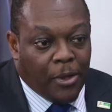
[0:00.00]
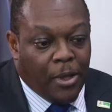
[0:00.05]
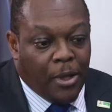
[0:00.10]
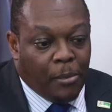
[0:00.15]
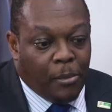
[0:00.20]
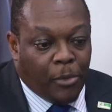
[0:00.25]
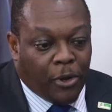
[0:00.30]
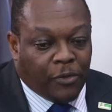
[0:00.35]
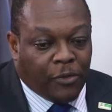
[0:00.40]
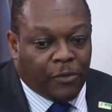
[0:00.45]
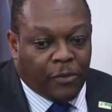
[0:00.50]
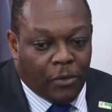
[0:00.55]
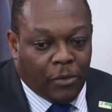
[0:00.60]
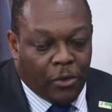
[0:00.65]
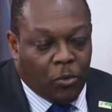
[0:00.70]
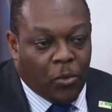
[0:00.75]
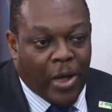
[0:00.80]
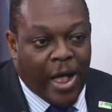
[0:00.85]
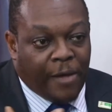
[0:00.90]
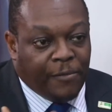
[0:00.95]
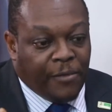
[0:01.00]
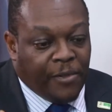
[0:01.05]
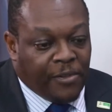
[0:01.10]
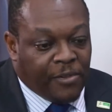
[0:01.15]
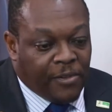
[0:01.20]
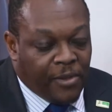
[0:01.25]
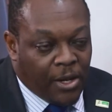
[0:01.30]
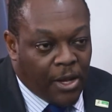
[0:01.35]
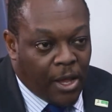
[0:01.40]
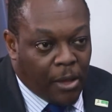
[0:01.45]
But having
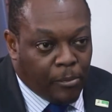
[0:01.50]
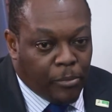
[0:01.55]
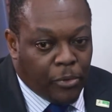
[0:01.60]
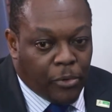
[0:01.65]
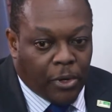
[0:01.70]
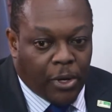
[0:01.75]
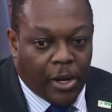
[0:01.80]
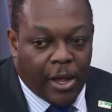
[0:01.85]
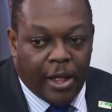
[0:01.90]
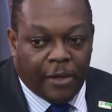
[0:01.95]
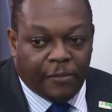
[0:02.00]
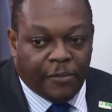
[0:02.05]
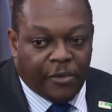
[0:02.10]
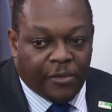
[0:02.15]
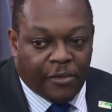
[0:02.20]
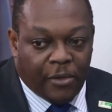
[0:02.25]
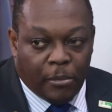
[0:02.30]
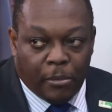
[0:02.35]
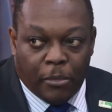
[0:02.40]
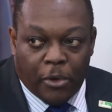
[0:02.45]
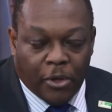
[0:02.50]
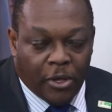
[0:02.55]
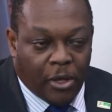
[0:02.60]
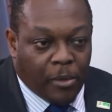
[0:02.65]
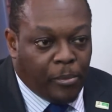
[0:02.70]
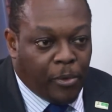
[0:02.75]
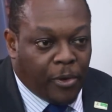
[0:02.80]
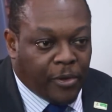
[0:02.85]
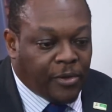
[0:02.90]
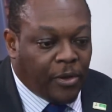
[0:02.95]
seen Ebola, having seen
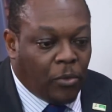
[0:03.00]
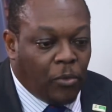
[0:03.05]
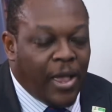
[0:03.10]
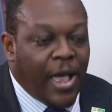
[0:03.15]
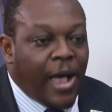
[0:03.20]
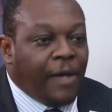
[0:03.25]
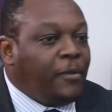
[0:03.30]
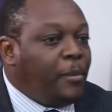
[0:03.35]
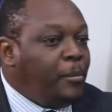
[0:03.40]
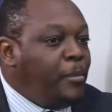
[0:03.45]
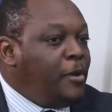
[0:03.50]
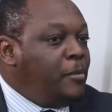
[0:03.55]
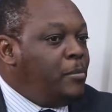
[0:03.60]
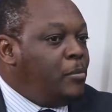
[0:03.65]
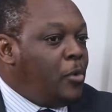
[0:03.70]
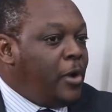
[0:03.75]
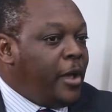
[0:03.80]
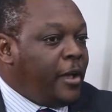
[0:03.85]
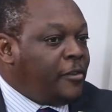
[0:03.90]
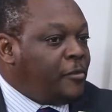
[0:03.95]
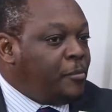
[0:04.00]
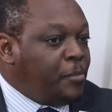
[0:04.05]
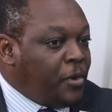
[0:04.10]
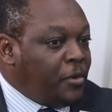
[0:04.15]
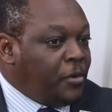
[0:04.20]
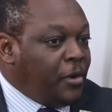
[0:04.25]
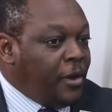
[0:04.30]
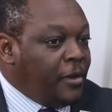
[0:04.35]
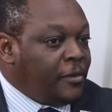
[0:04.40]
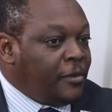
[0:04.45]
monkeypox, we have a bit more
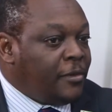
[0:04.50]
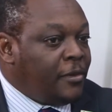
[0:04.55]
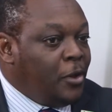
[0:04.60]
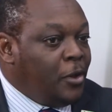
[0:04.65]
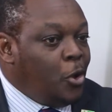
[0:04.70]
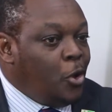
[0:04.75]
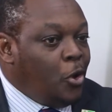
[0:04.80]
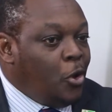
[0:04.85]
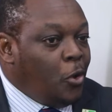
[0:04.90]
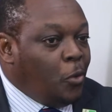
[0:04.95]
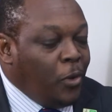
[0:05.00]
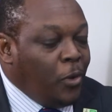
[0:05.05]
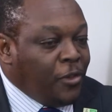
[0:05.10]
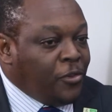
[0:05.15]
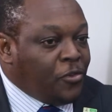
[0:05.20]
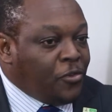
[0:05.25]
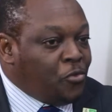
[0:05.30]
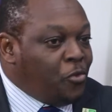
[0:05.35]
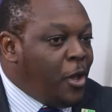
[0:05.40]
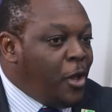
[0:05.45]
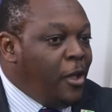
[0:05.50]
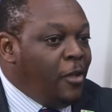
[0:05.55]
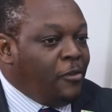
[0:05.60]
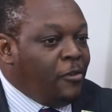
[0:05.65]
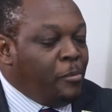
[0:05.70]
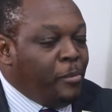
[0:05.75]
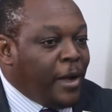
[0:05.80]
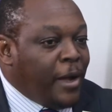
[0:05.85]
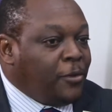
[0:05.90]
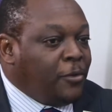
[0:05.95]
experience with
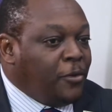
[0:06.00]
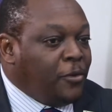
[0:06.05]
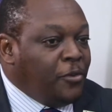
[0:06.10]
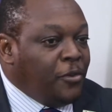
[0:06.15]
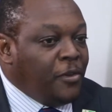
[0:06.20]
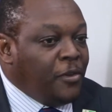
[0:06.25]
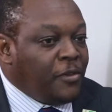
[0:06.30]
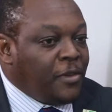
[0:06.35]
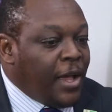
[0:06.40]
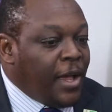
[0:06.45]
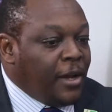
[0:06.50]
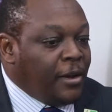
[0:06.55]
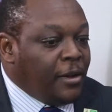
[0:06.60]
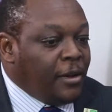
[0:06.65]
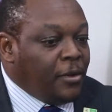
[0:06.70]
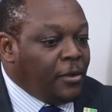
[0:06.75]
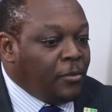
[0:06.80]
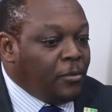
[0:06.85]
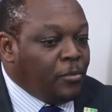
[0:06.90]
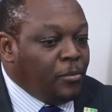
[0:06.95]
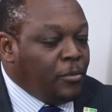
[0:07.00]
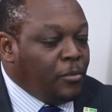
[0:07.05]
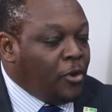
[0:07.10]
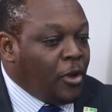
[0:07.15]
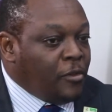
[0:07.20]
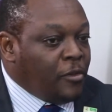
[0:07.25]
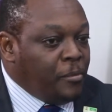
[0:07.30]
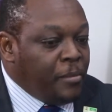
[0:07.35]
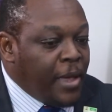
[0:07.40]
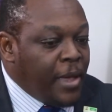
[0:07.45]
strange pathogens, and
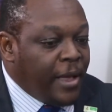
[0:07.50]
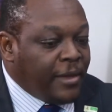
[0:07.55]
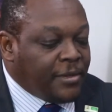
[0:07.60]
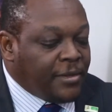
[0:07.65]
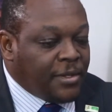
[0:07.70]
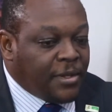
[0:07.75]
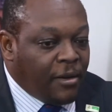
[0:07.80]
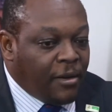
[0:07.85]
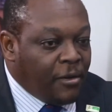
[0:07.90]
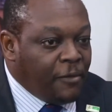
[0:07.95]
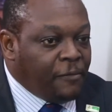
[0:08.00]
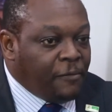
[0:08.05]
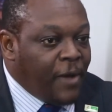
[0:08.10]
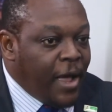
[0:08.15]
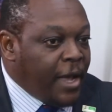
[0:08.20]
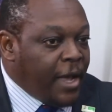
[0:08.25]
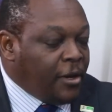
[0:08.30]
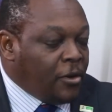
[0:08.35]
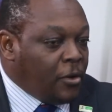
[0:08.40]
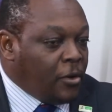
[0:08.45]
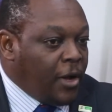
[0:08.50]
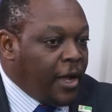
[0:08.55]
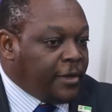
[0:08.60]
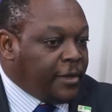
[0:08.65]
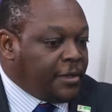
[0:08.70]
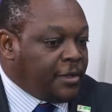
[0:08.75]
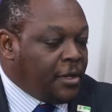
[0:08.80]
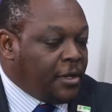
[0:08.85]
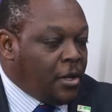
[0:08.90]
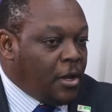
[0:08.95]
not be as terrifying or
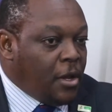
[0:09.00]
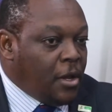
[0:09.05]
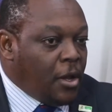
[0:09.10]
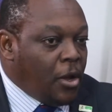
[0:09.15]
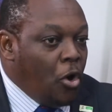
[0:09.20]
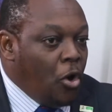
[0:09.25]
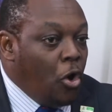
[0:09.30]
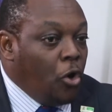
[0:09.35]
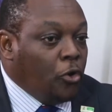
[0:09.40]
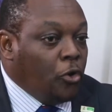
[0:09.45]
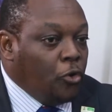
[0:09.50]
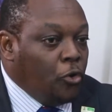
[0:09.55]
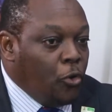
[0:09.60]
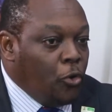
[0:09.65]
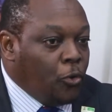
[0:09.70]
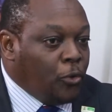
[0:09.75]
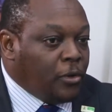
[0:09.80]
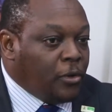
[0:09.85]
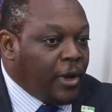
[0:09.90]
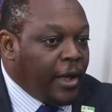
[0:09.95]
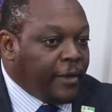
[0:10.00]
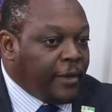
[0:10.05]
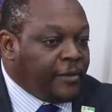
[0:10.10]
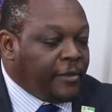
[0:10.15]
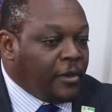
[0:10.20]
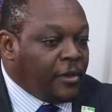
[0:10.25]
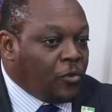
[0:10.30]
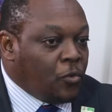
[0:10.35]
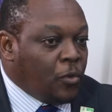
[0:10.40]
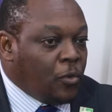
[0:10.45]
as unknown
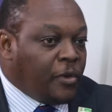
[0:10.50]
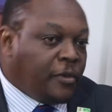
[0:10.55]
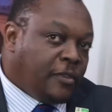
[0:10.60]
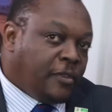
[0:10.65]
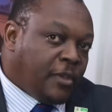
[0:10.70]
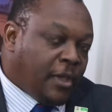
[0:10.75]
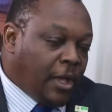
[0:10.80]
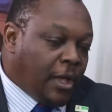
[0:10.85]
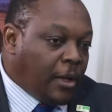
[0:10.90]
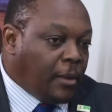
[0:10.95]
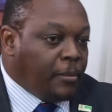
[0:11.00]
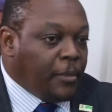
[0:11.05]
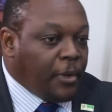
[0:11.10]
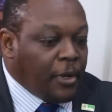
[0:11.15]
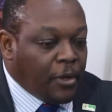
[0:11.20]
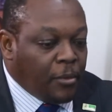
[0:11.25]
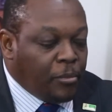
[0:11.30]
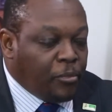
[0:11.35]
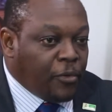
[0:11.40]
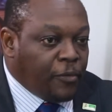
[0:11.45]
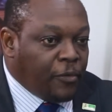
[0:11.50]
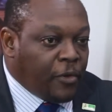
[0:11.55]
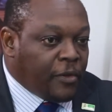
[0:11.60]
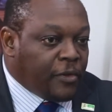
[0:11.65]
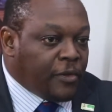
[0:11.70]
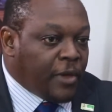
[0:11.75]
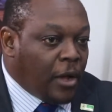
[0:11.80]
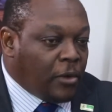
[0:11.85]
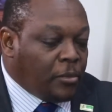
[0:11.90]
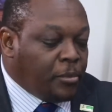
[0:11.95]
as it was in the
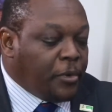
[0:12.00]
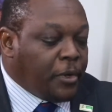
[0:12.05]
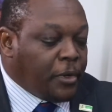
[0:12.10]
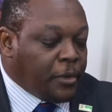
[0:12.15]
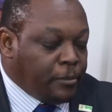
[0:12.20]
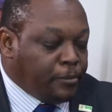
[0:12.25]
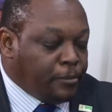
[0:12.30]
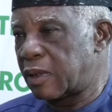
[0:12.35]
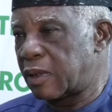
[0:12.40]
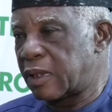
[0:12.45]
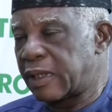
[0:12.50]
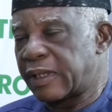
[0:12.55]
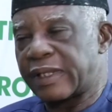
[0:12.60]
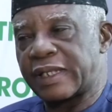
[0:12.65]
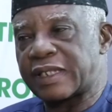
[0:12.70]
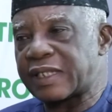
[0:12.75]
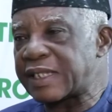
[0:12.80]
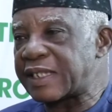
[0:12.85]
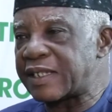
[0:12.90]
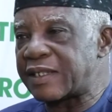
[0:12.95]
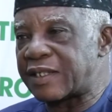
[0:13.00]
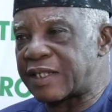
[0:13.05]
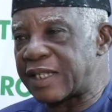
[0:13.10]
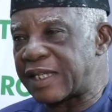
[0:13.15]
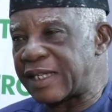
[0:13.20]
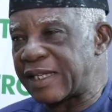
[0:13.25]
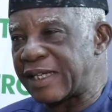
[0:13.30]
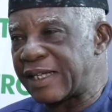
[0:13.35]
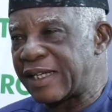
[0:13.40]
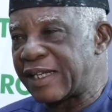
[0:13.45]
previous outbreak. The
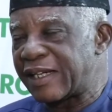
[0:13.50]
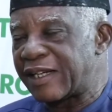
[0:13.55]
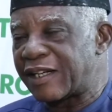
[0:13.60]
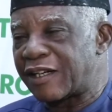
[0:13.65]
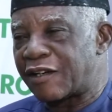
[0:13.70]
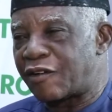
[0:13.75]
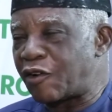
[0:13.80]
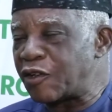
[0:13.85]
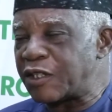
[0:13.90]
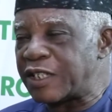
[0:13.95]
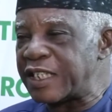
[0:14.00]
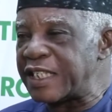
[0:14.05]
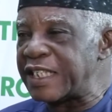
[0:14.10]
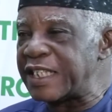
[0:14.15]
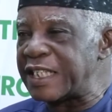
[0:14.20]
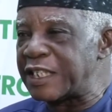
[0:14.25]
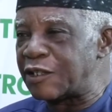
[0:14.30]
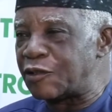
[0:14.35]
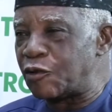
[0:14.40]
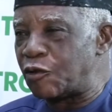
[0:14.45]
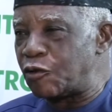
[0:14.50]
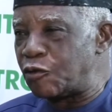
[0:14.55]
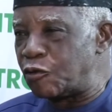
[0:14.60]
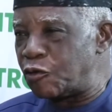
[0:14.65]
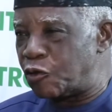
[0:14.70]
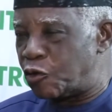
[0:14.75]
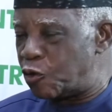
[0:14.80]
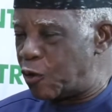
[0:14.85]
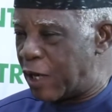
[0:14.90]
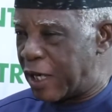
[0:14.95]
citizen, does he need to
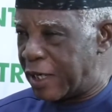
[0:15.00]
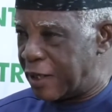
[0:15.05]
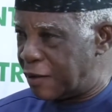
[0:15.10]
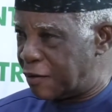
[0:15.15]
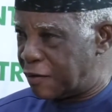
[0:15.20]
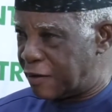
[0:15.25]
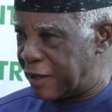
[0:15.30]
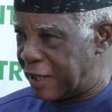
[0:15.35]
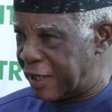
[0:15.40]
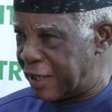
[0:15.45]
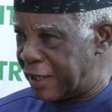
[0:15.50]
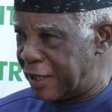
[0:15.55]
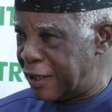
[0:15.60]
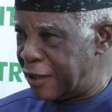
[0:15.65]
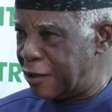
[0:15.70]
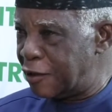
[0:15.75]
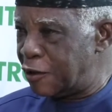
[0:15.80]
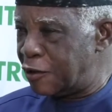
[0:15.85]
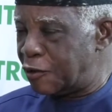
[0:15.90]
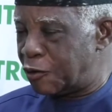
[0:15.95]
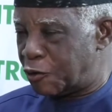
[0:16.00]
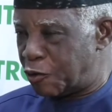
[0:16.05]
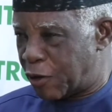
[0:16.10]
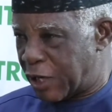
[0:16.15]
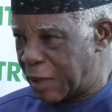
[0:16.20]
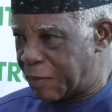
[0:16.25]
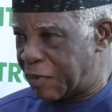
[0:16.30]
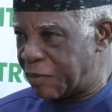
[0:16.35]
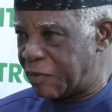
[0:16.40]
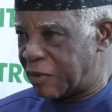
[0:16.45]
do anything to
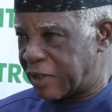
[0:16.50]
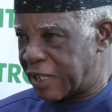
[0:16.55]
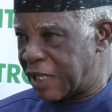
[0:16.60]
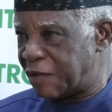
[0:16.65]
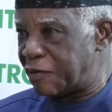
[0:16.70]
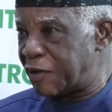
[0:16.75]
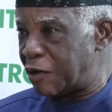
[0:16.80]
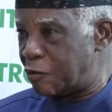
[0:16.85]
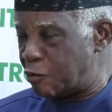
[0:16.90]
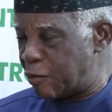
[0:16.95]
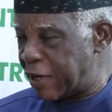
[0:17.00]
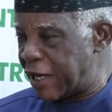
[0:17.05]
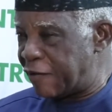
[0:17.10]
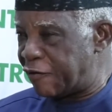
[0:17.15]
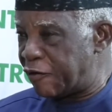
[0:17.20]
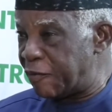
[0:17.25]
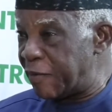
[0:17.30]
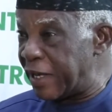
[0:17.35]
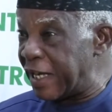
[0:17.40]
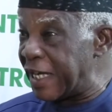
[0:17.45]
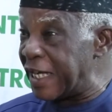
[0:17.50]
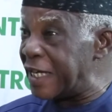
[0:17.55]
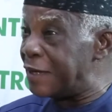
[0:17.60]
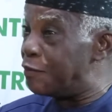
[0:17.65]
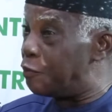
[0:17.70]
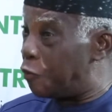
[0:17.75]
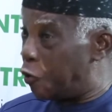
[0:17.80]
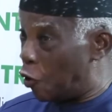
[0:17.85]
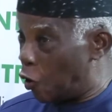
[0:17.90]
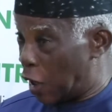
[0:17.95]
keep himself away from
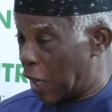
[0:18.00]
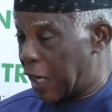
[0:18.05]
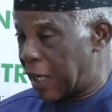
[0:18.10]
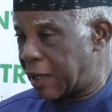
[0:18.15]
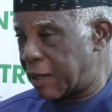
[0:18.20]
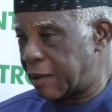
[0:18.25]
Ebola?